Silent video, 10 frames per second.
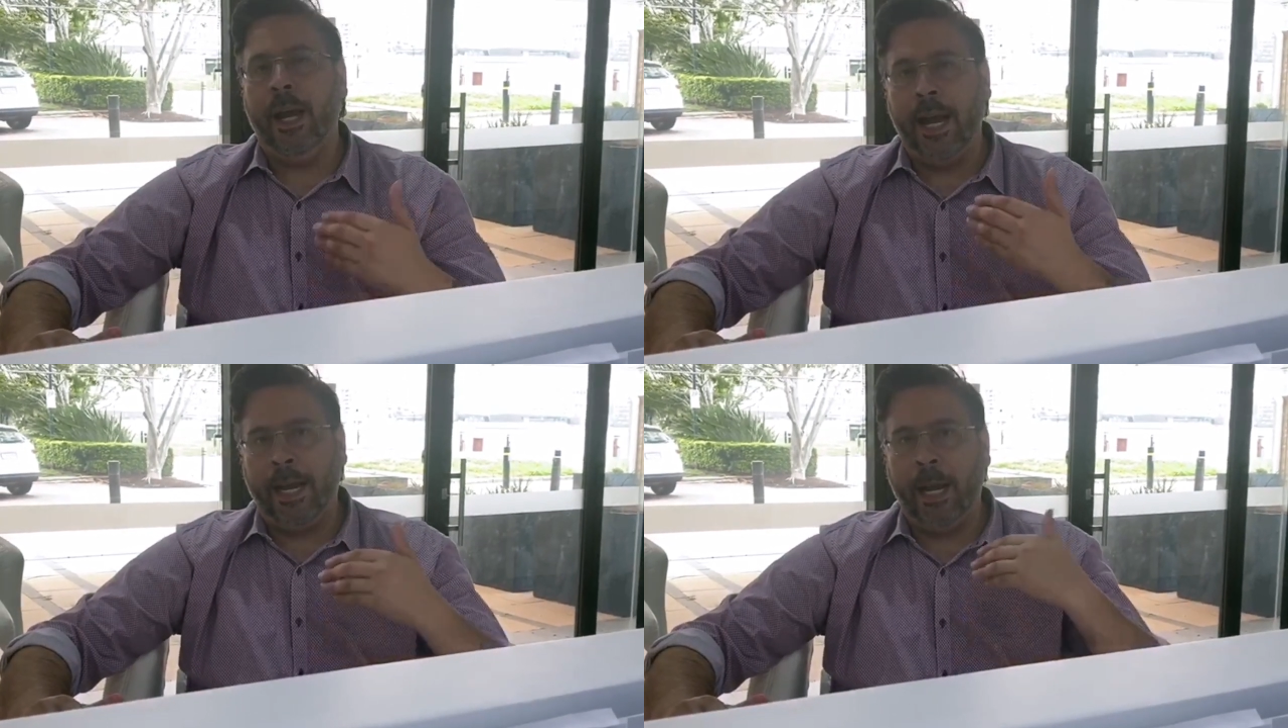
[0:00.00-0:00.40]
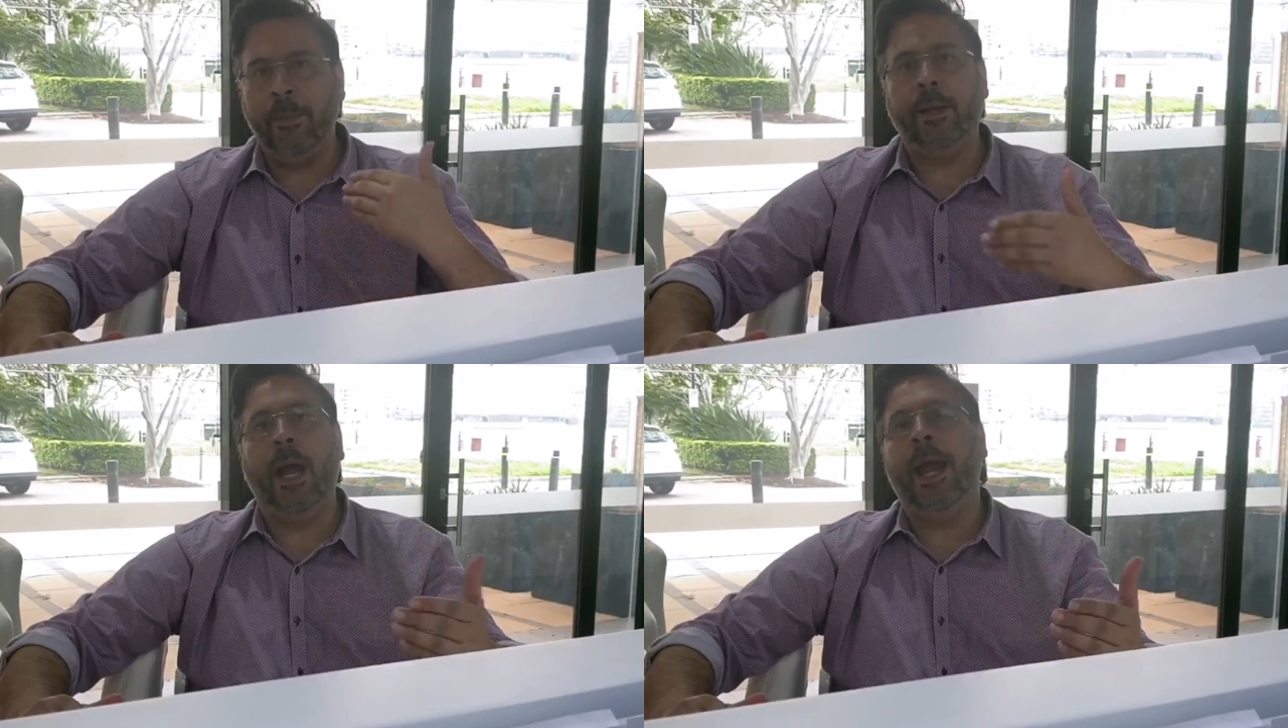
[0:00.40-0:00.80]
and
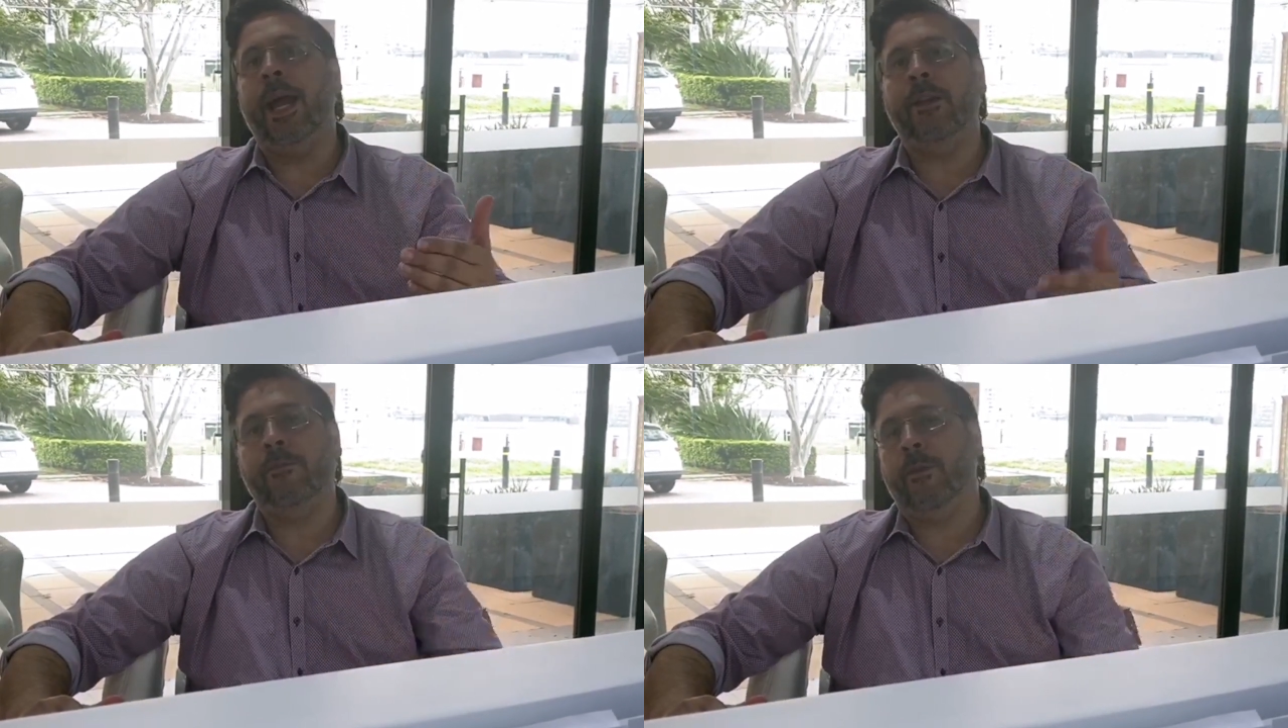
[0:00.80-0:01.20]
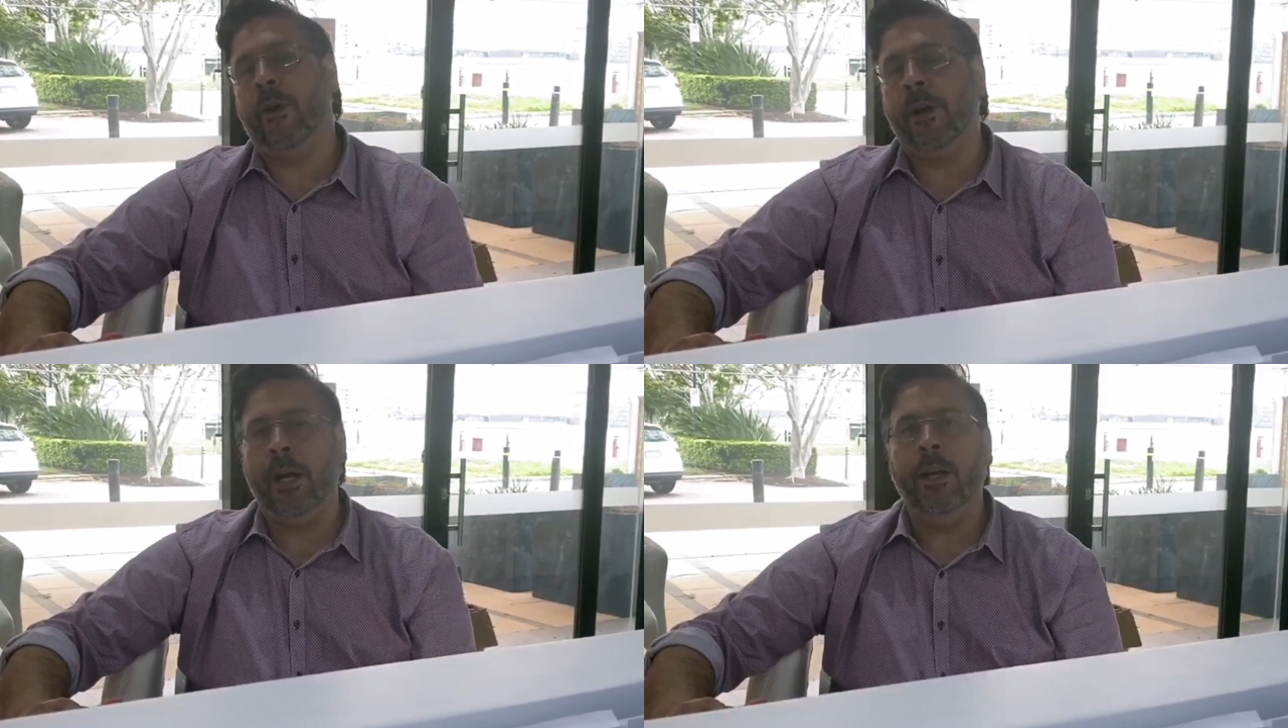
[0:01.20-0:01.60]
coming out of
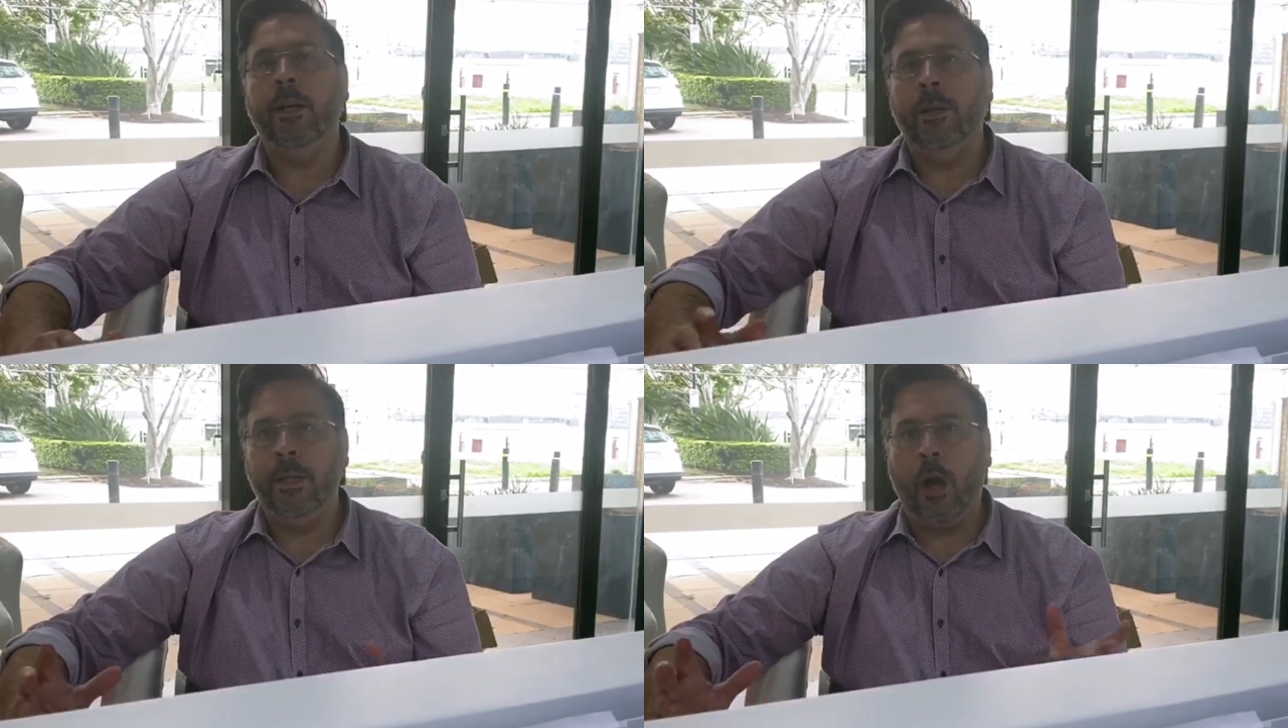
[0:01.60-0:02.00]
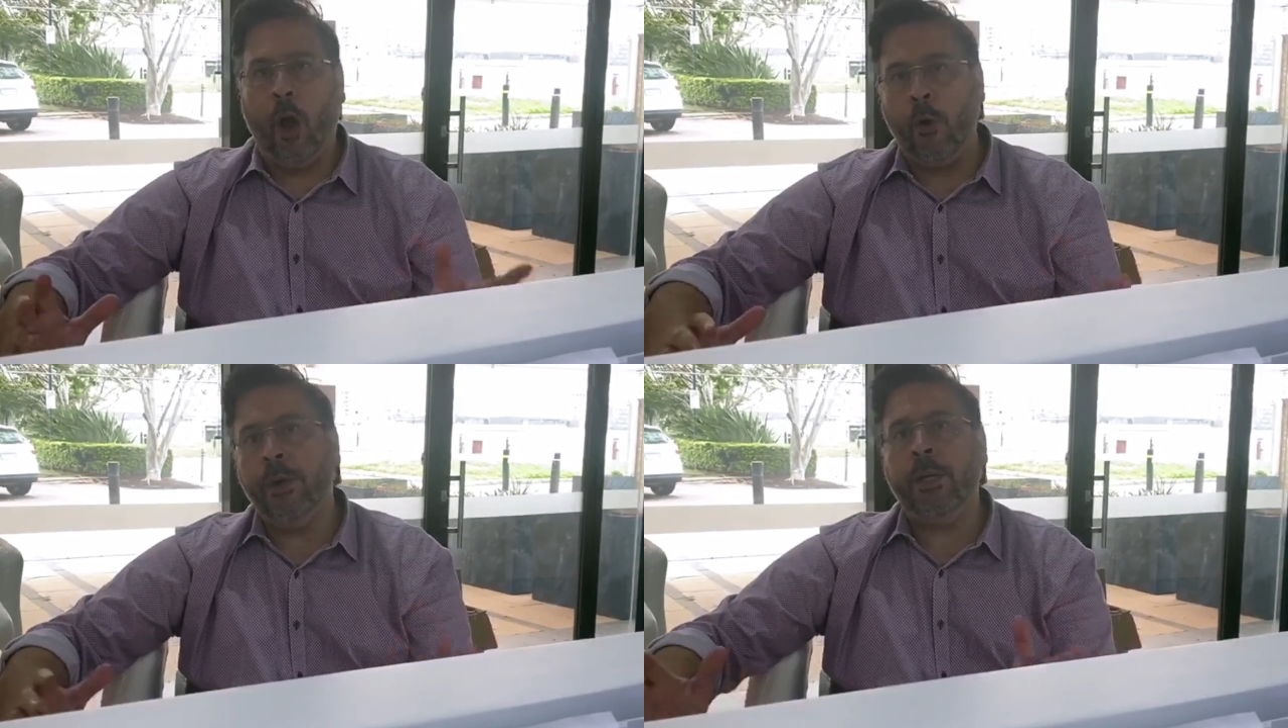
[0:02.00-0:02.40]
corona you know
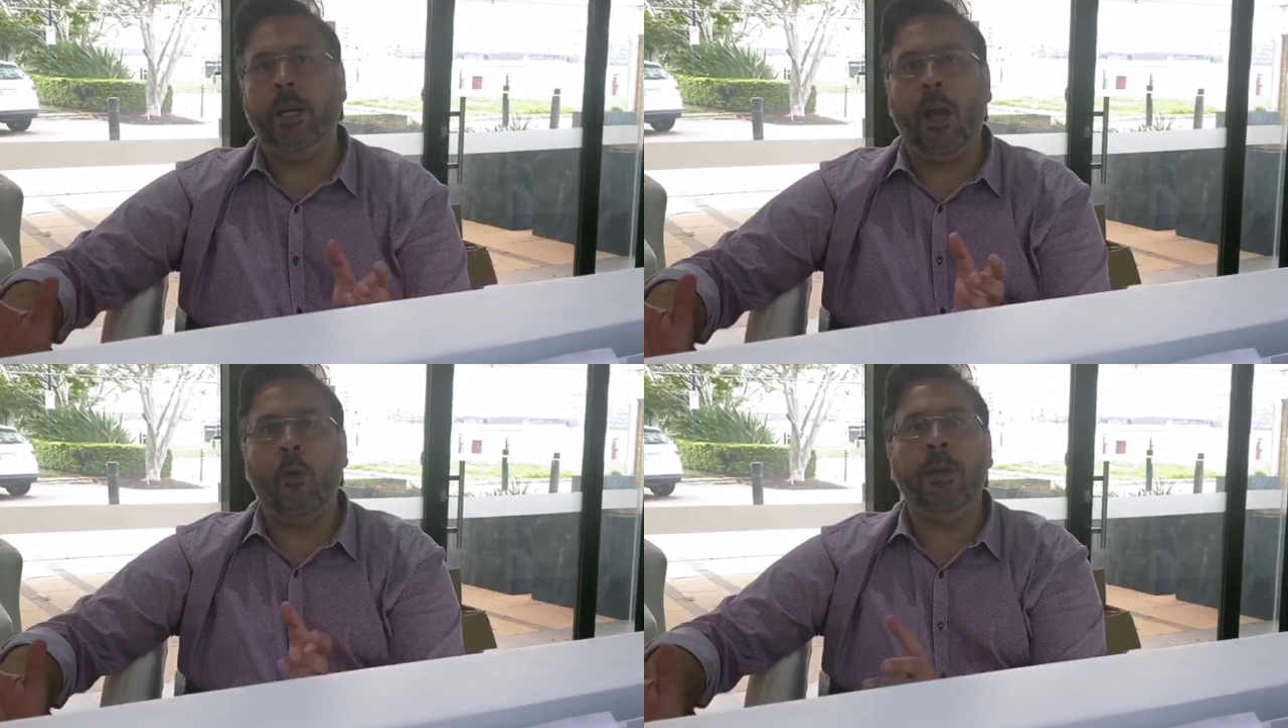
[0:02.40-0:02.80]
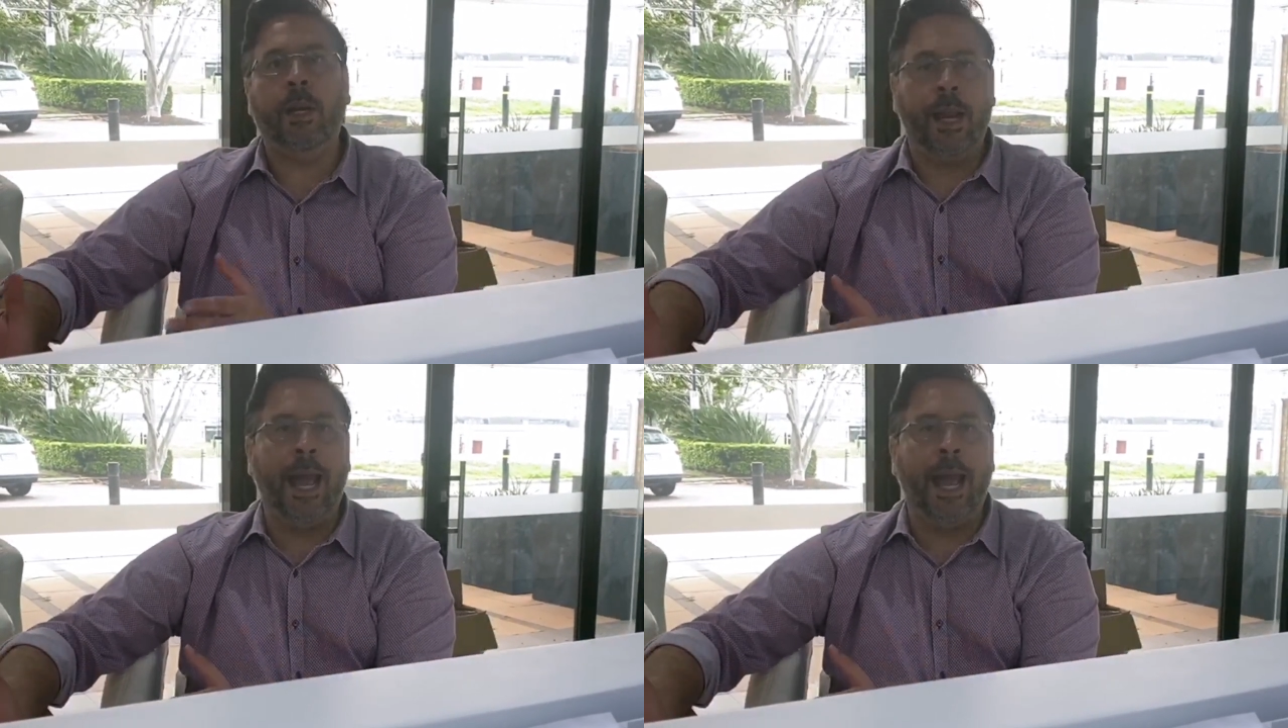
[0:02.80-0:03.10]
owning owning an